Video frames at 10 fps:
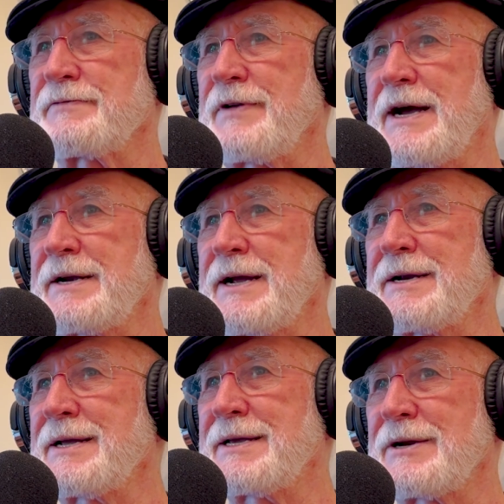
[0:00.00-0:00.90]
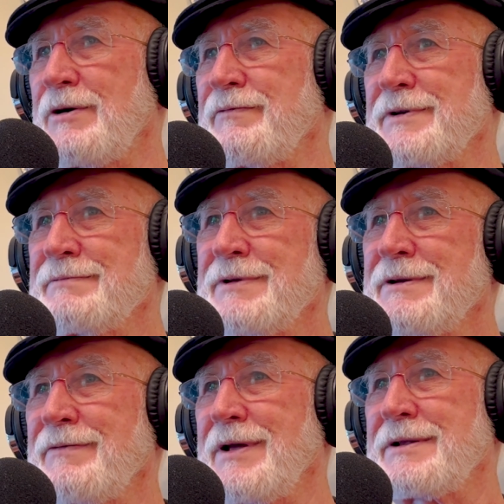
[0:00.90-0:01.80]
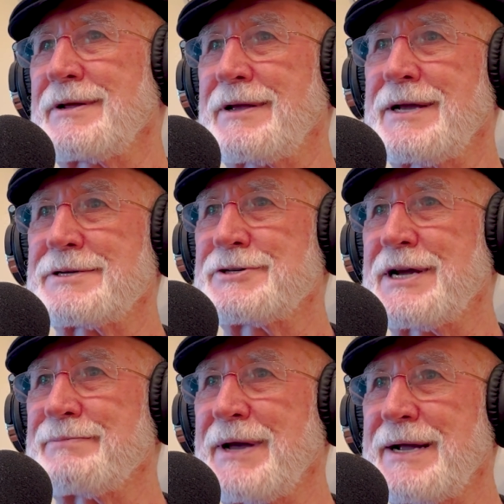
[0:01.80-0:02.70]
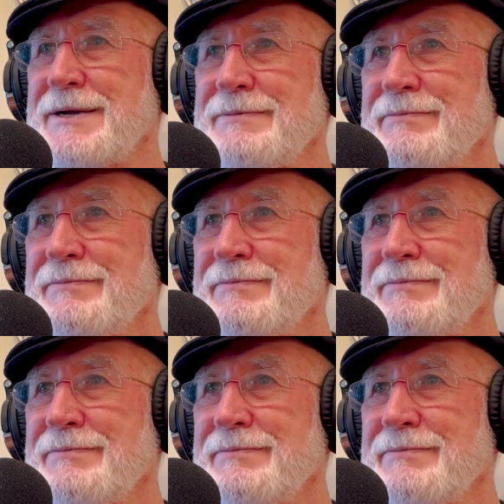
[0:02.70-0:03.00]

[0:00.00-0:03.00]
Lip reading: flight down. He'd get off and to catch a jet back.